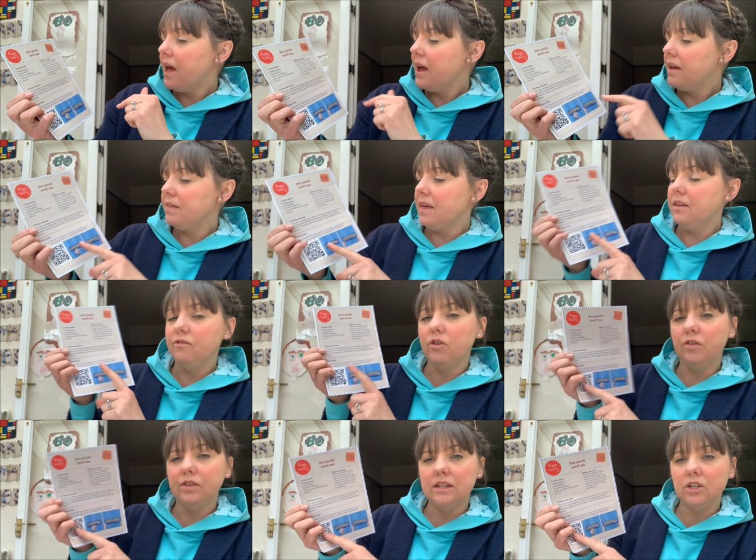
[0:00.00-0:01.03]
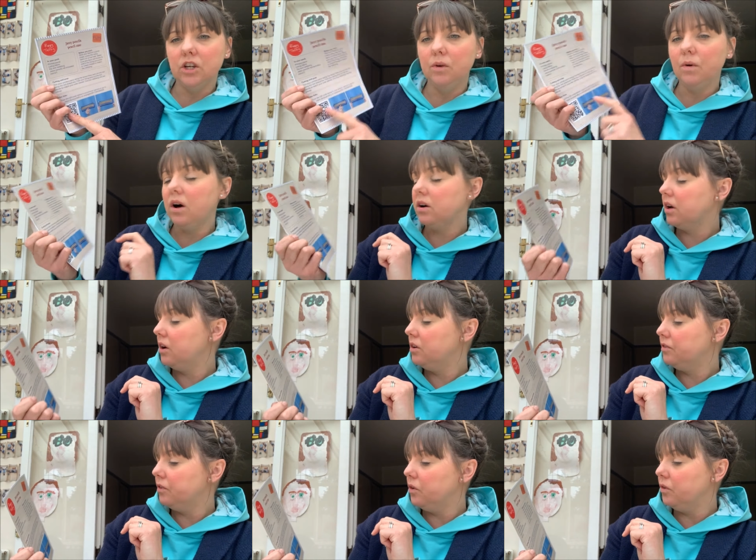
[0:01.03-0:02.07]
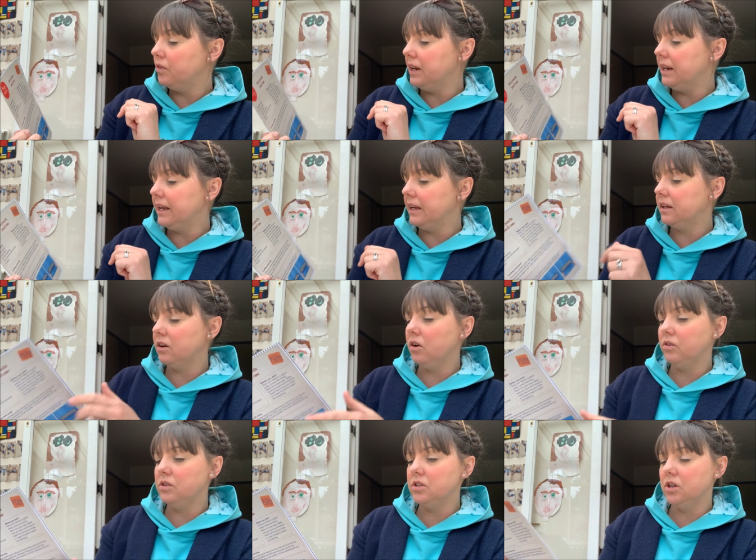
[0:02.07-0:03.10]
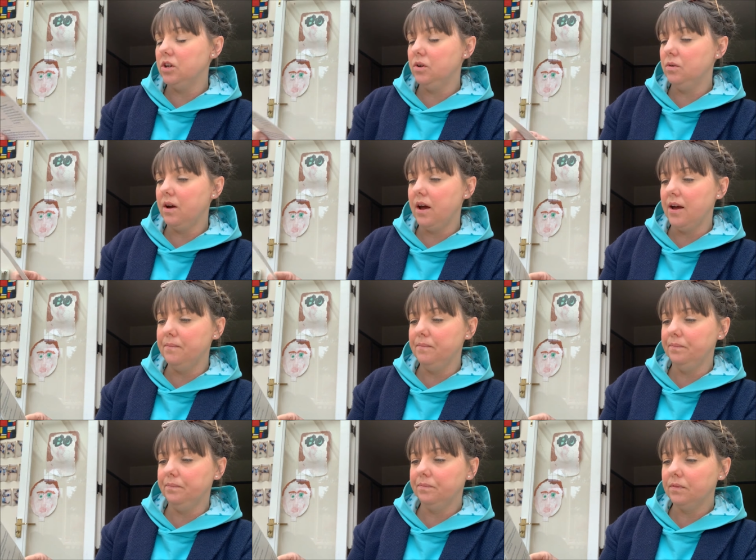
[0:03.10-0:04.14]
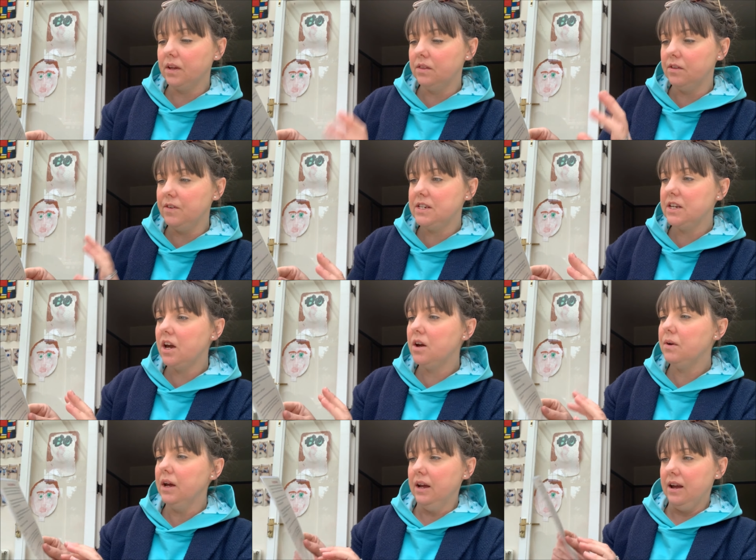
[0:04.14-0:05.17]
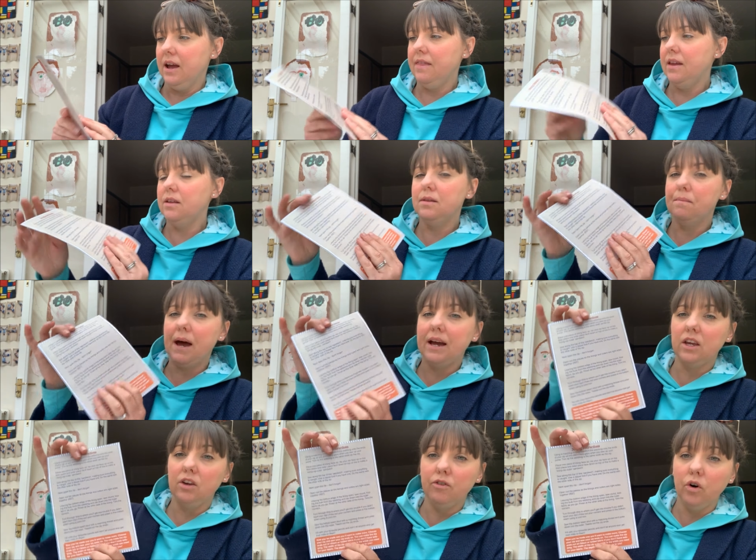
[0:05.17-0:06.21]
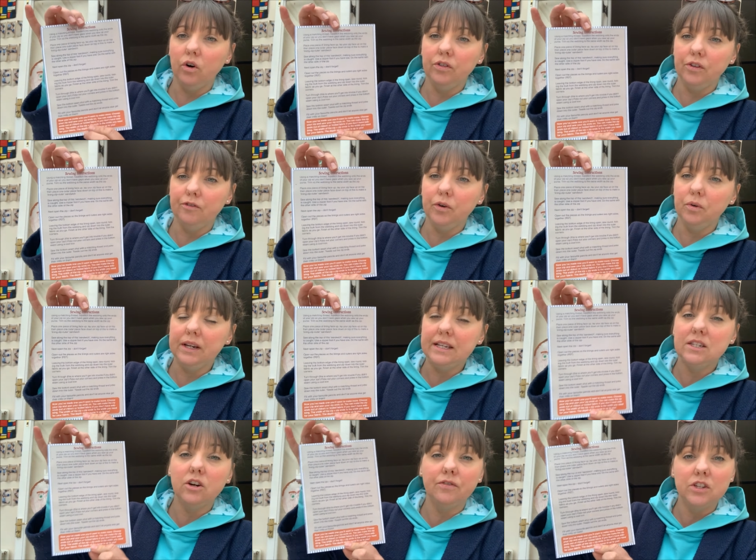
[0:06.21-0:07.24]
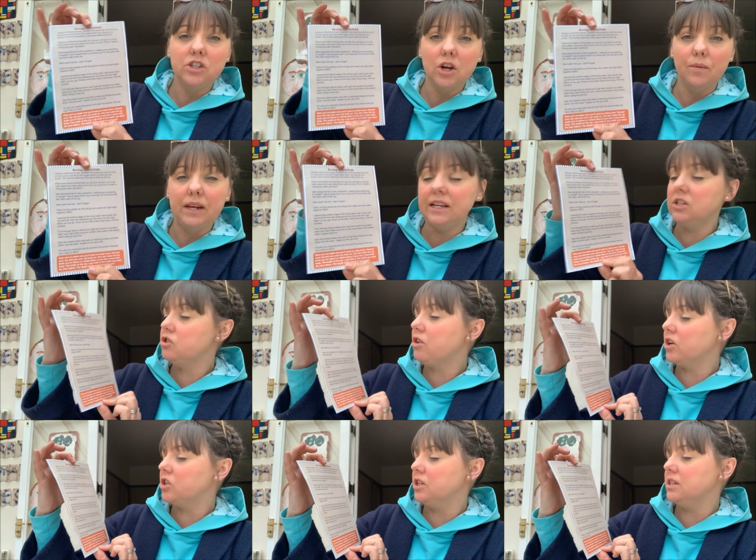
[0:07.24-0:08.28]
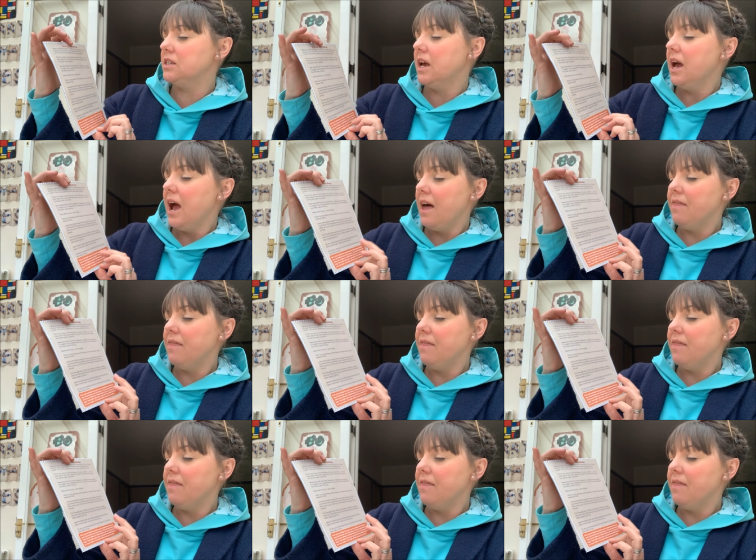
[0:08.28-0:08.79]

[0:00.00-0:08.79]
there. Then you've got this QR code for the link onto um, the video. And then at the back, you've got the full list of the sewing instructions.